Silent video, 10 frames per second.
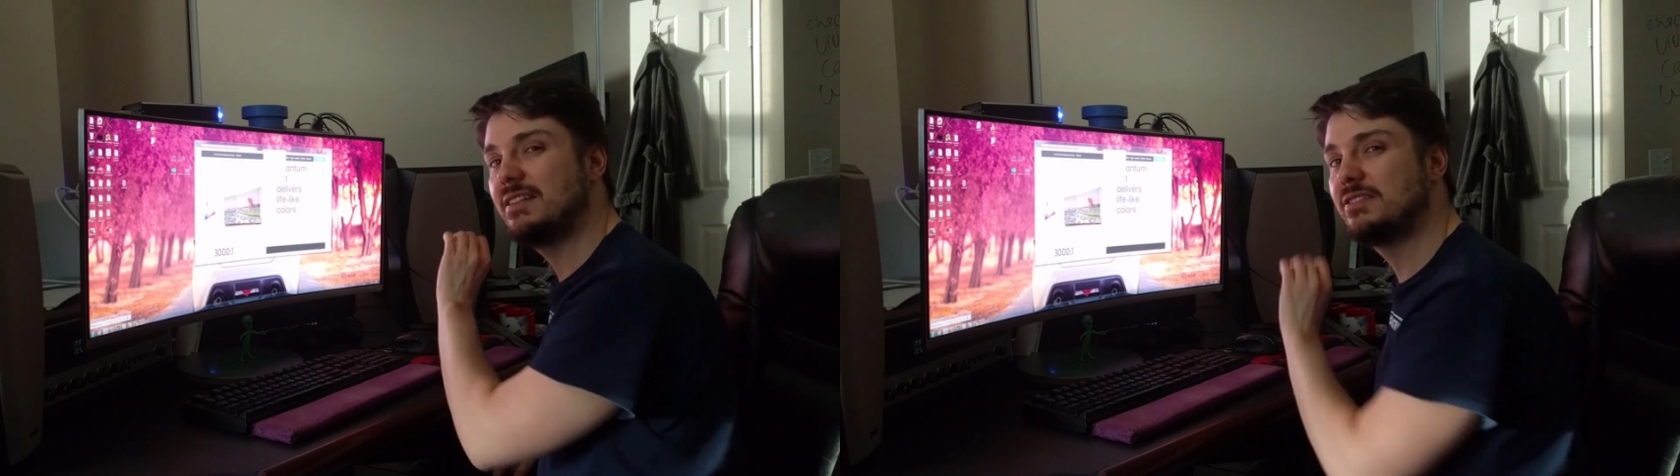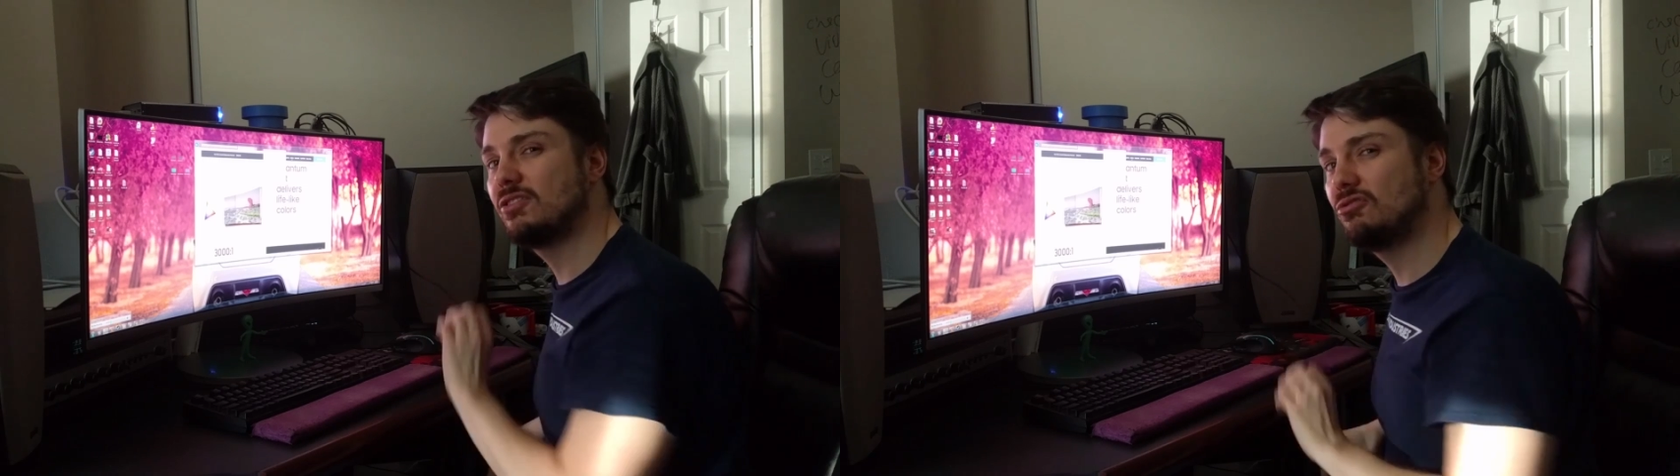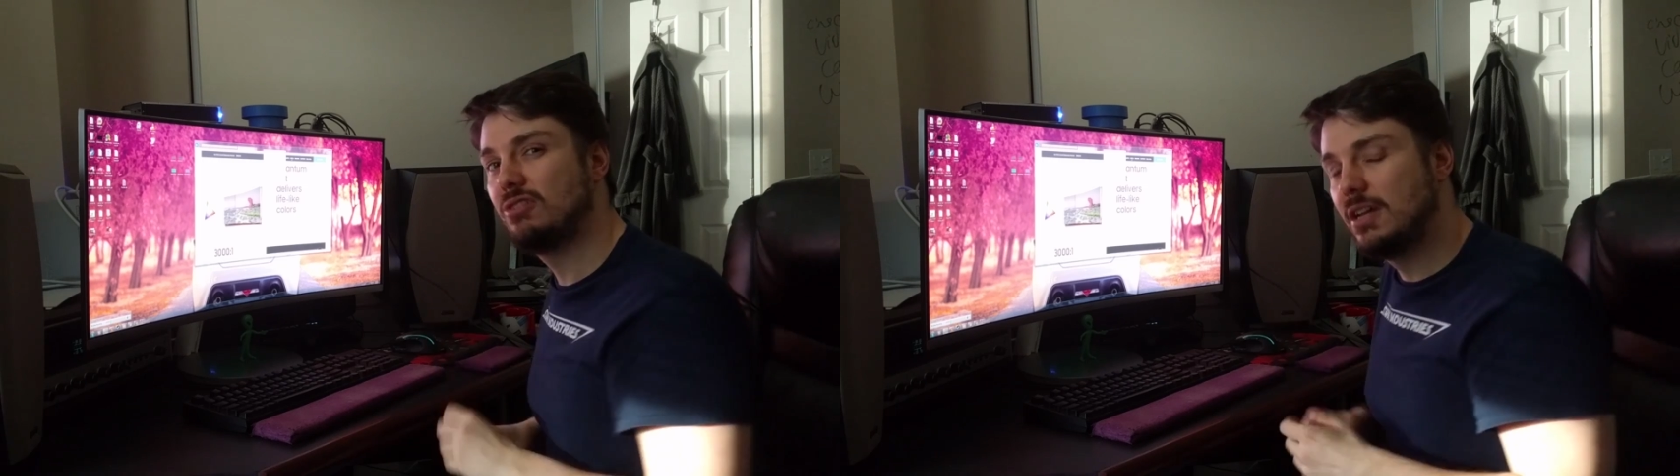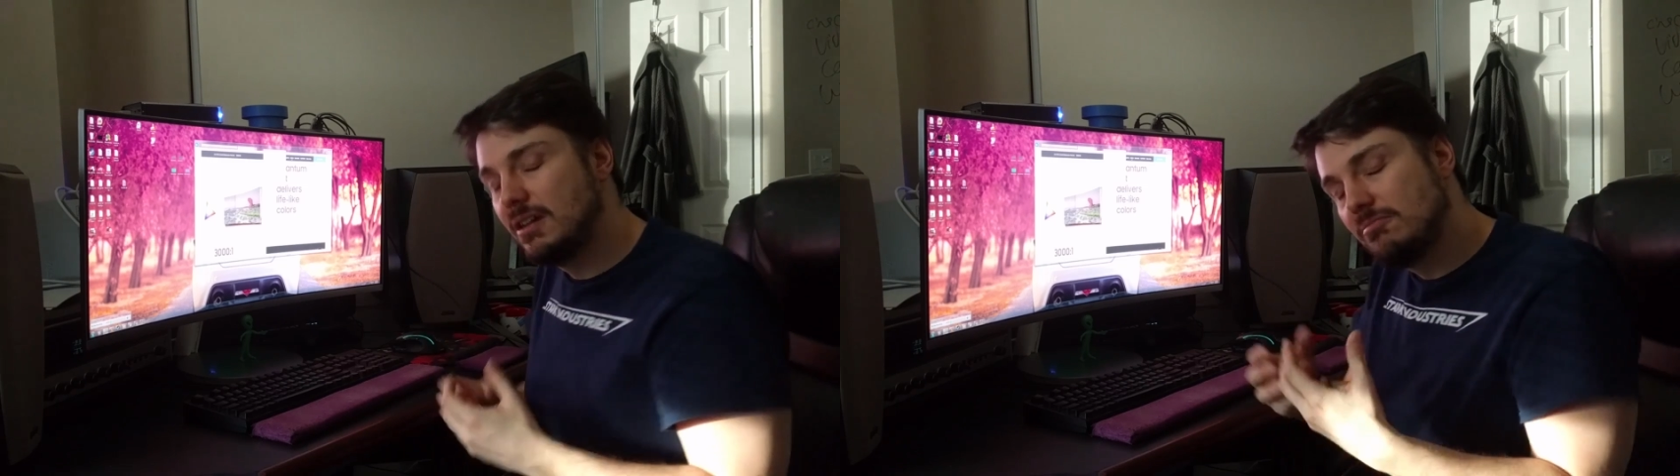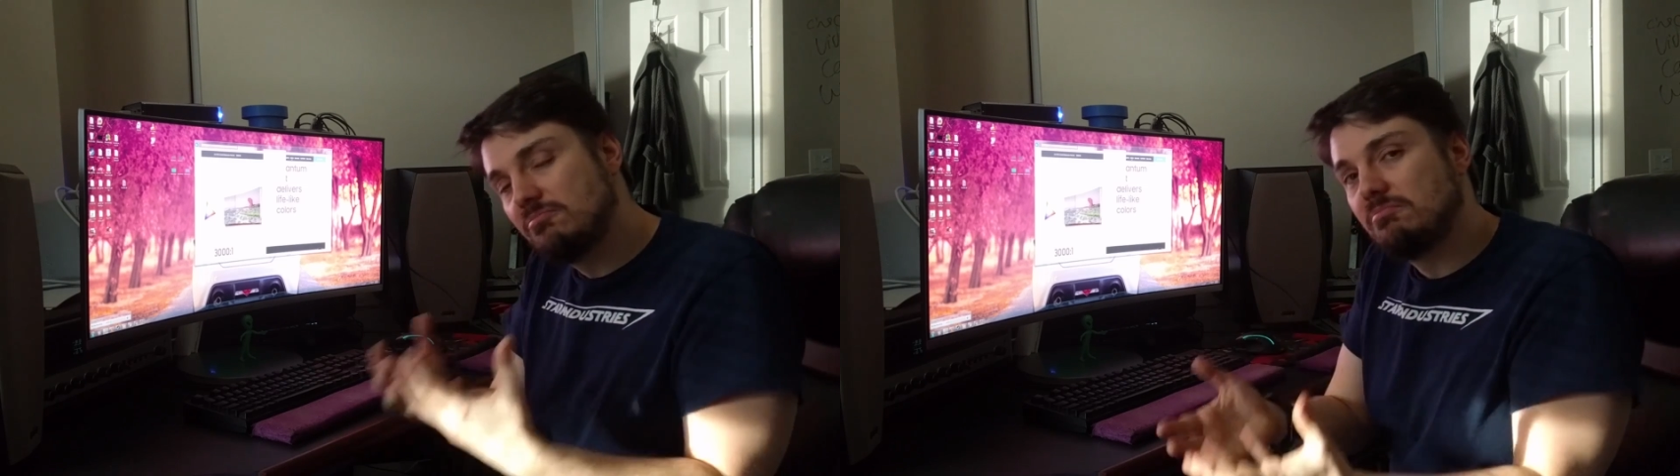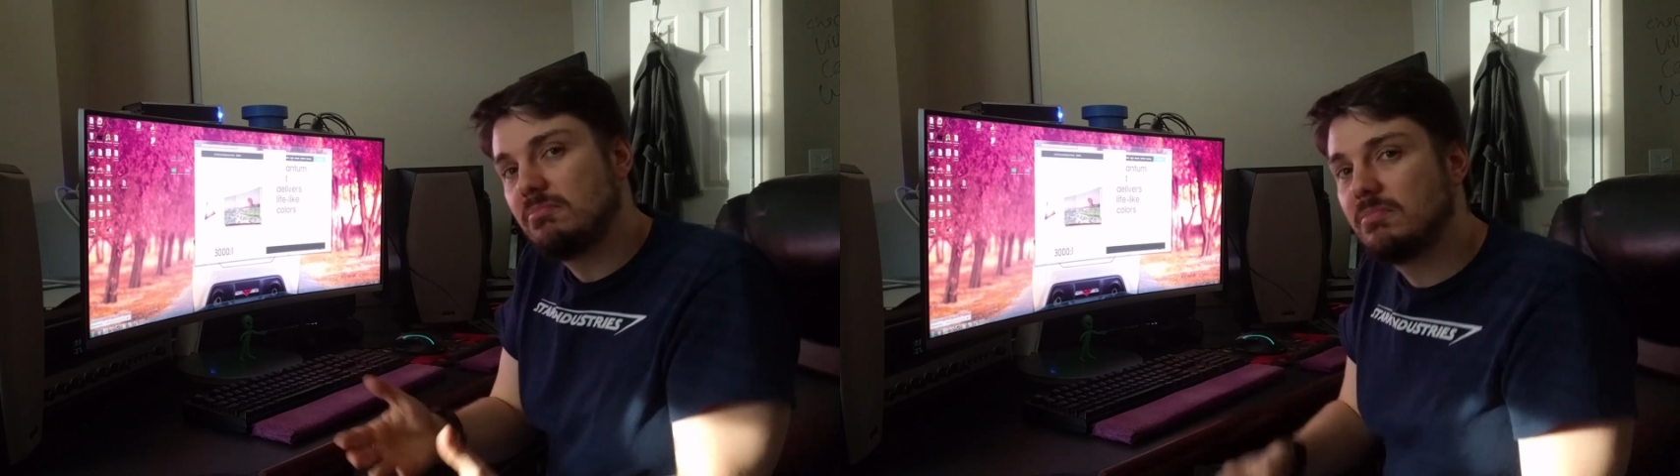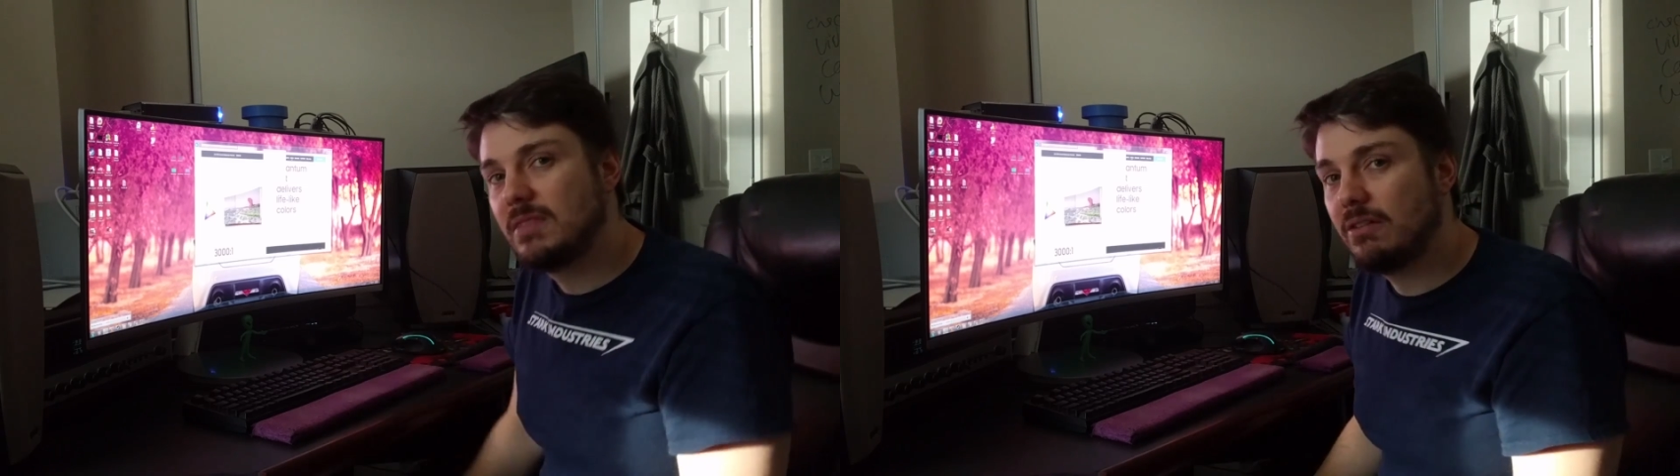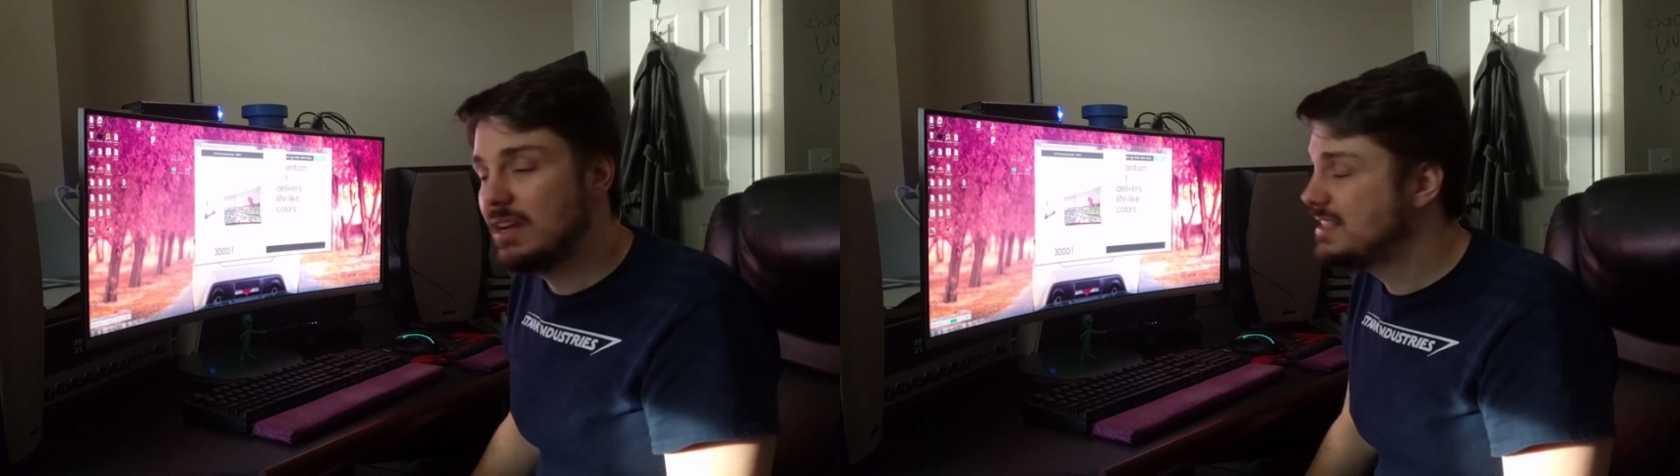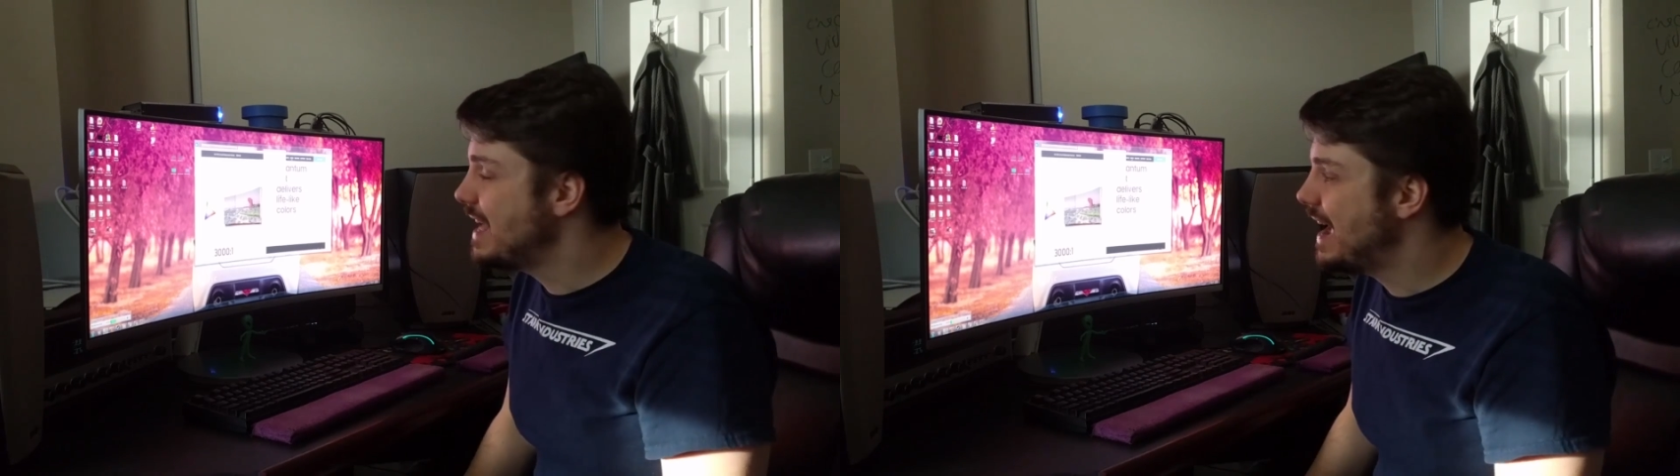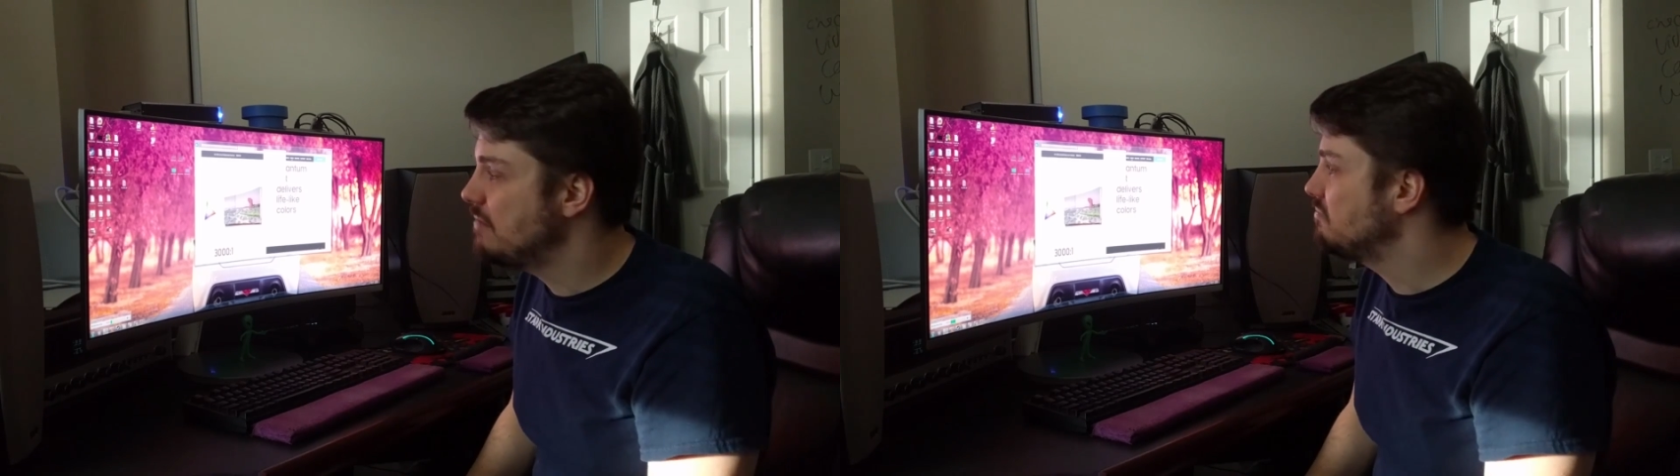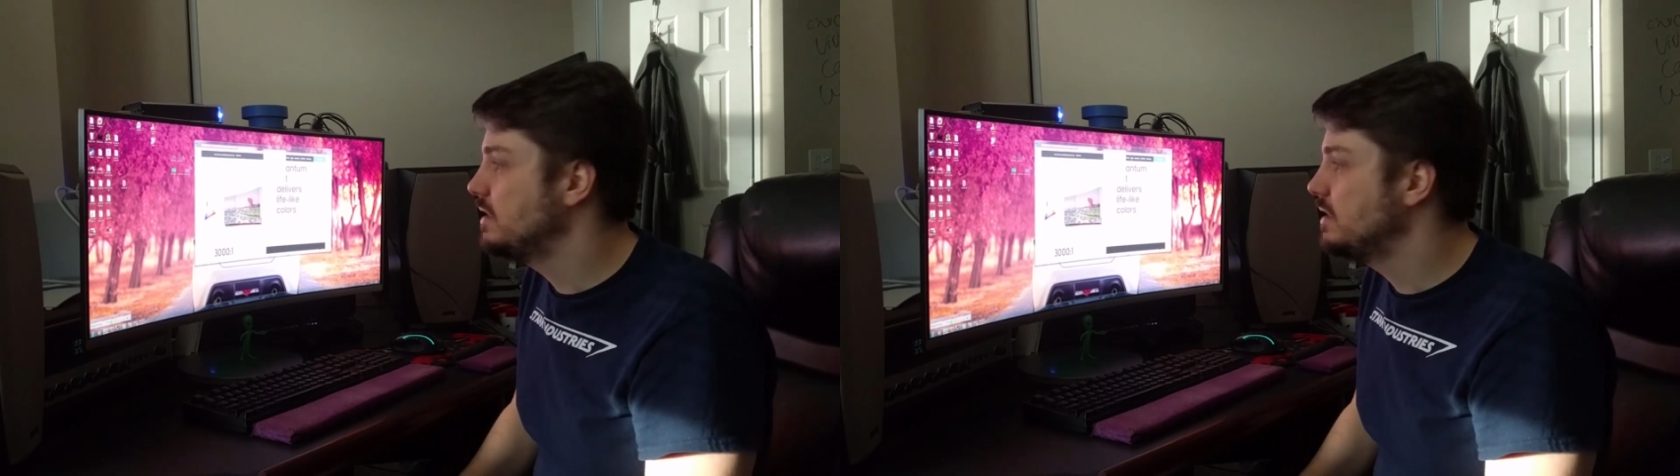So there is that.